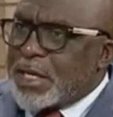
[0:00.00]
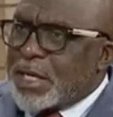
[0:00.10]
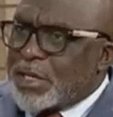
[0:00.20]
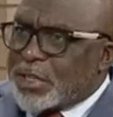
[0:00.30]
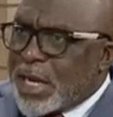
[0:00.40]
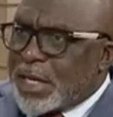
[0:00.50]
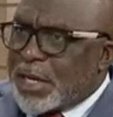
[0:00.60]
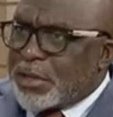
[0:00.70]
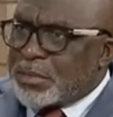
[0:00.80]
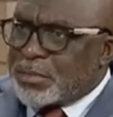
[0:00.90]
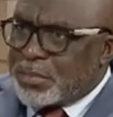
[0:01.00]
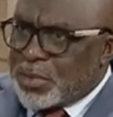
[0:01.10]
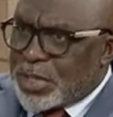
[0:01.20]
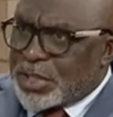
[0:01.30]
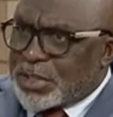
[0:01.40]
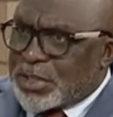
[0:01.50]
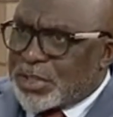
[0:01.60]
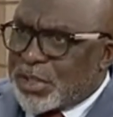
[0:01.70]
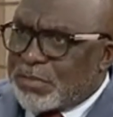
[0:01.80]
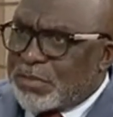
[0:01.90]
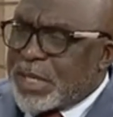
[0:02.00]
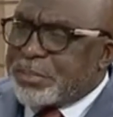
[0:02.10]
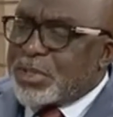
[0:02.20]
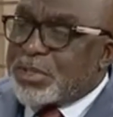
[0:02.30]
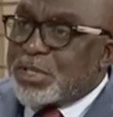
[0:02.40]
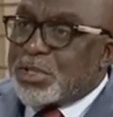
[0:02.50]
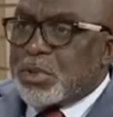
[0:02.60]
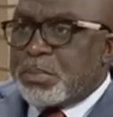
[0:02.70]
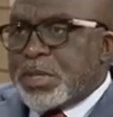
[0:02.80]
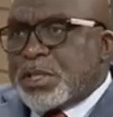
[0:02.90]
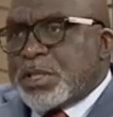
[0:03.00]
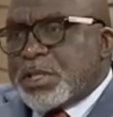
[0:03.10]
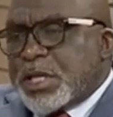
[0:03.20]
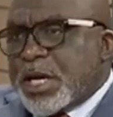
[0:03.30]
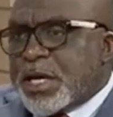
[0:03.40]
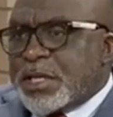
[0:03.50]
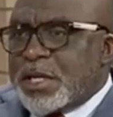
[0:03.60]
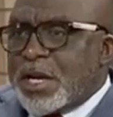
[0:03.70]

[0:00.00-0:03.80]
internal politics of APC to pick the ticket,